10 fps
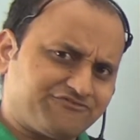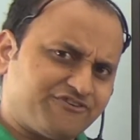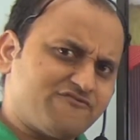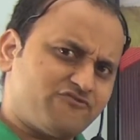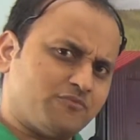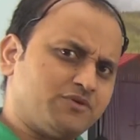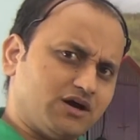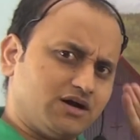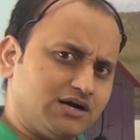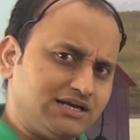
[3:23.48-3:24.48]
different from the
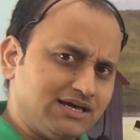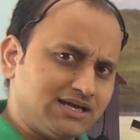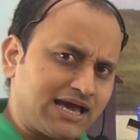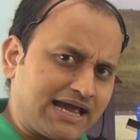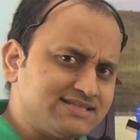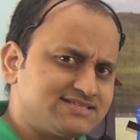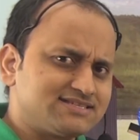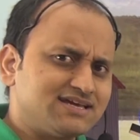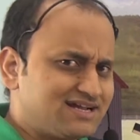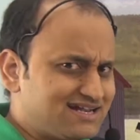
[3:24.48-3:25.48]
earlier lines?
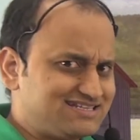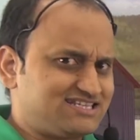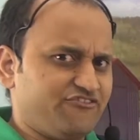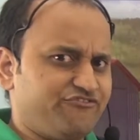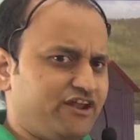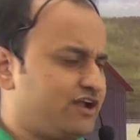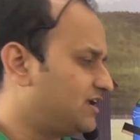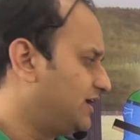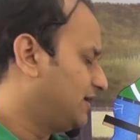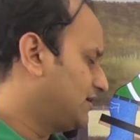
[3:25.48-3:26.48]

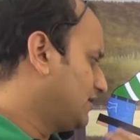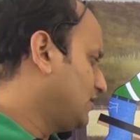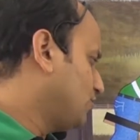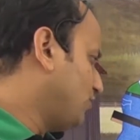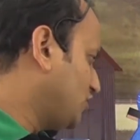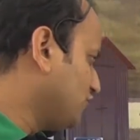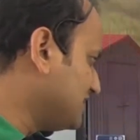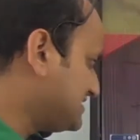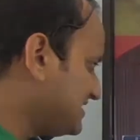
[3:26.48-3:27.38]
Definitely. What do we